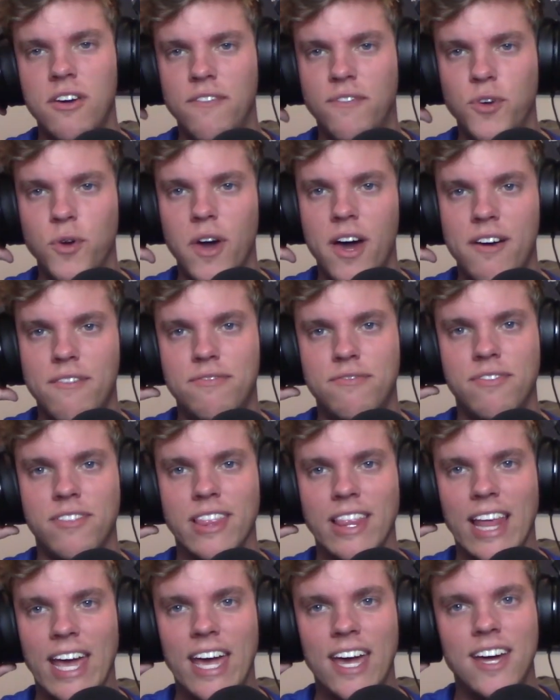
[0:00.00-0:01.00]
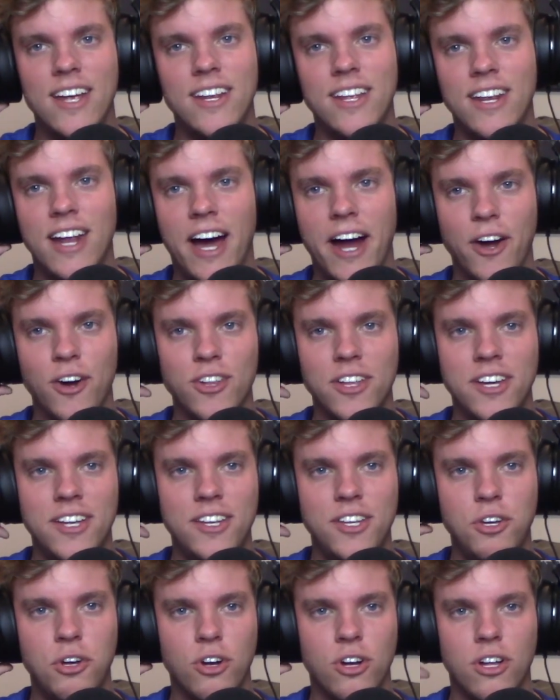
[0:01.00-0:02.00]
you have land in
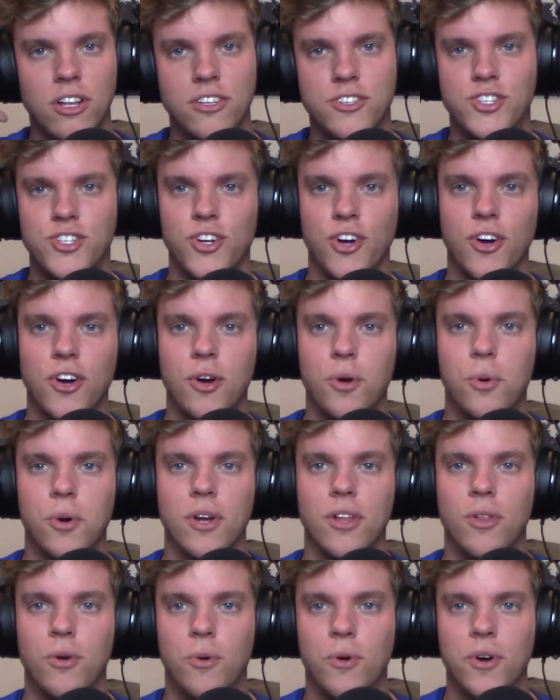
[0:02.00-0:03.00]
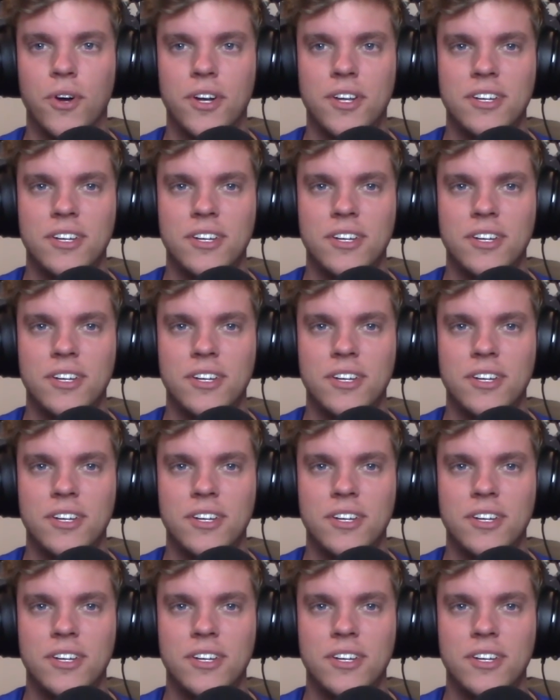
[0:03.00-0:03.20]
Ireland, you're a sir or a lord. You're